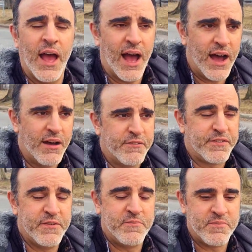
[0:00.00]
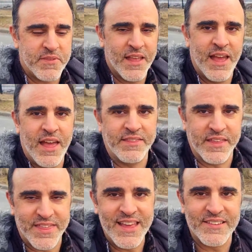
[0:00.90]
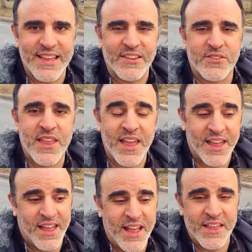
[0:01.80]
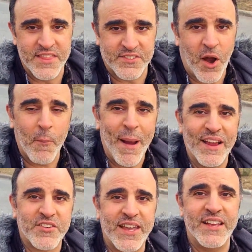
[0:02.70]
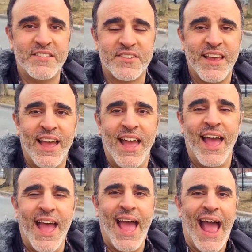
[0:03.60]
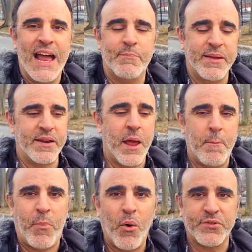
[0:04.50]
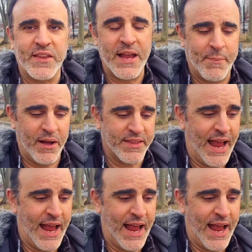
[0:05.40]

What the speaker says: of the things that the Sour Patch Kids had been posting about.